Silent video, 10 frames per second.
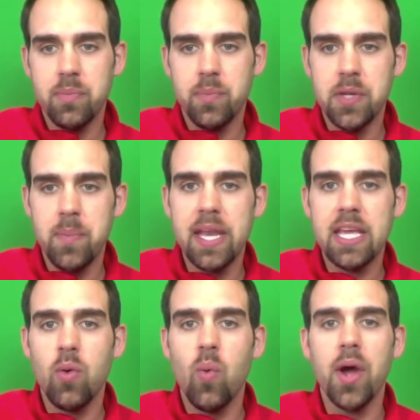Depending
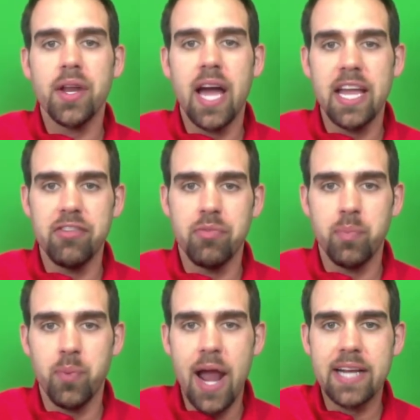on what kind of
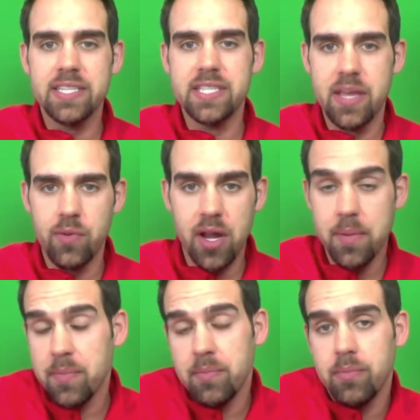practice they
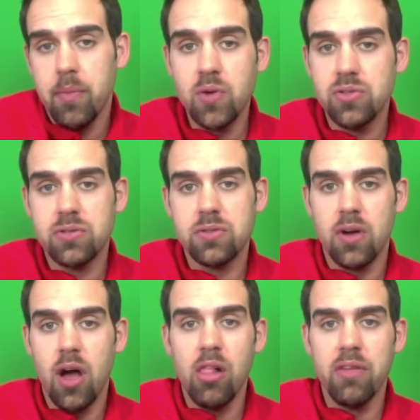run,
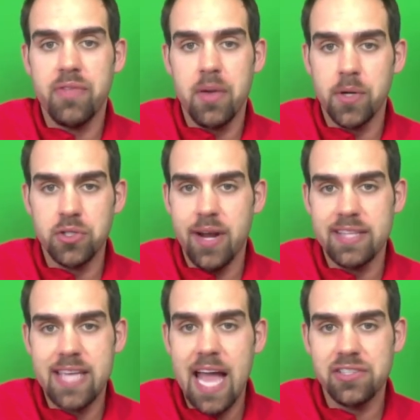all of them are
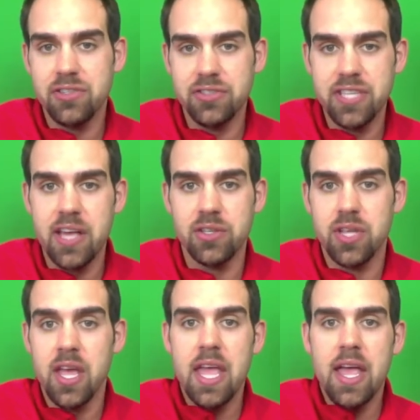transactional sales,
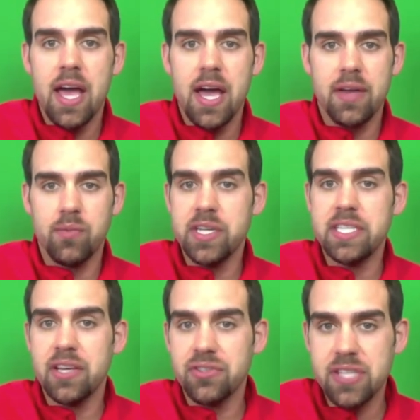
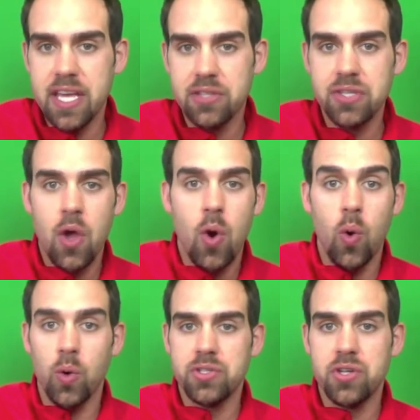retail sales
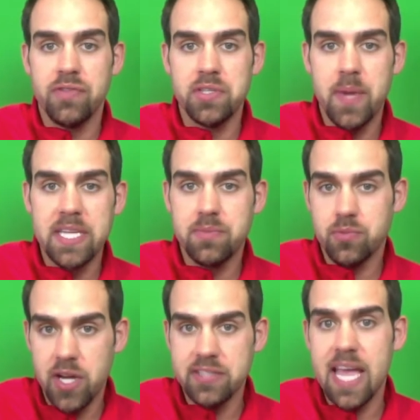or service-based
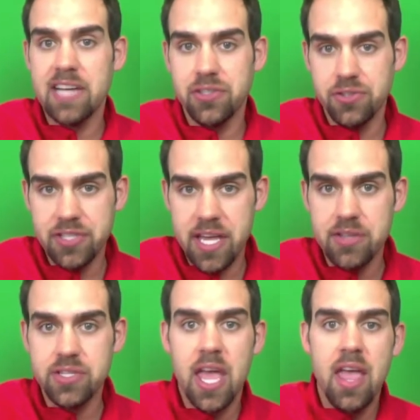transactional sales.